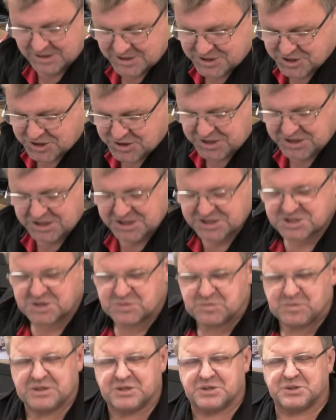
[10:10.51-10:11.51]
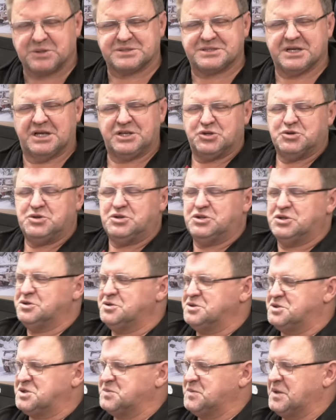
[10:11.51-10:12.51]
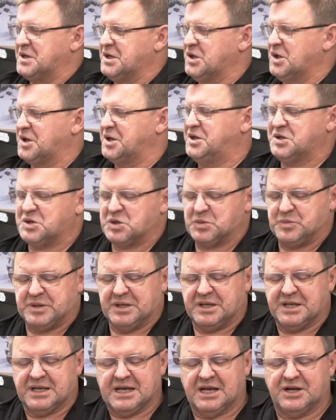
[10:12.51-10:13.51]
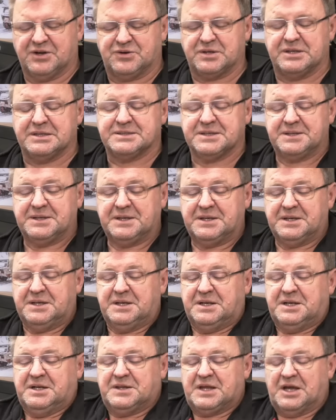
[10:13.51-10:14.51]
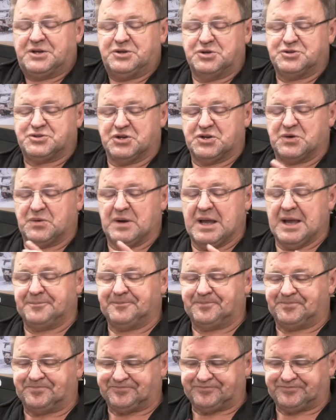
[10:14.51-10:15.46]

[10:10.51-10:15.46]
So the Nissan, because they do use them in a lot of European countries, they do turn around